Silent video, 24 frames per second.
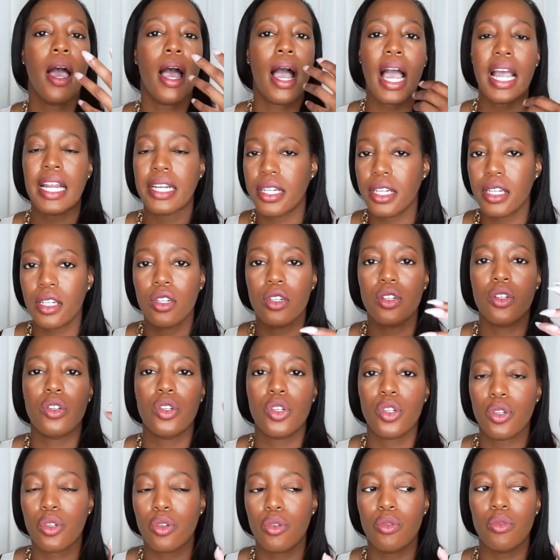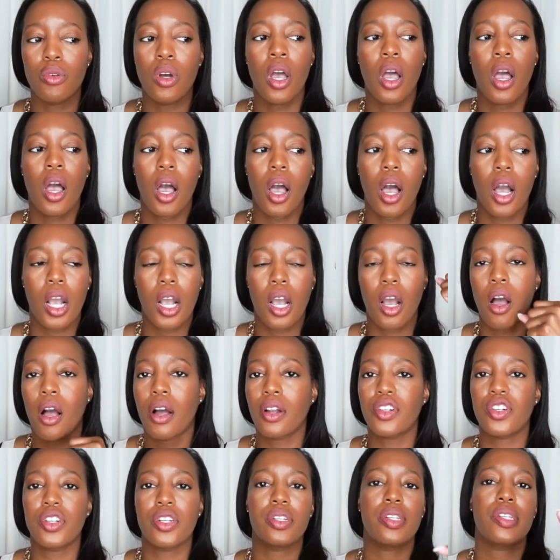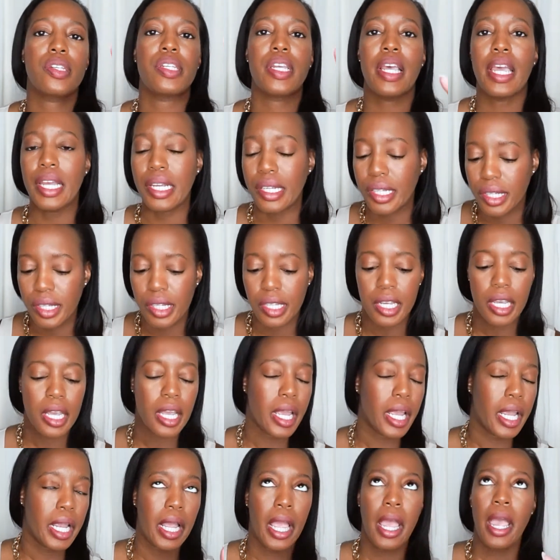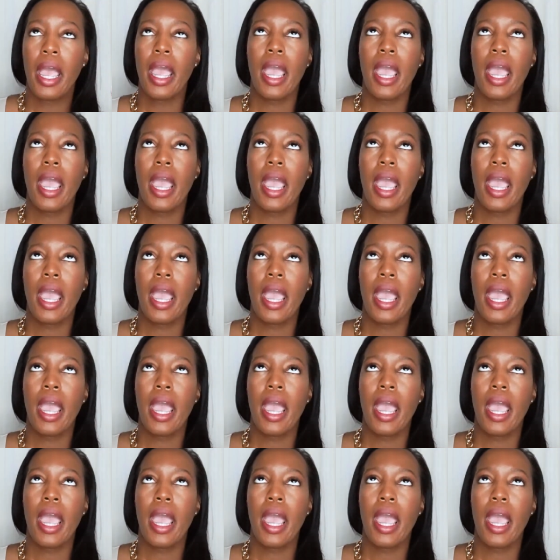I didn't do a conscious tasting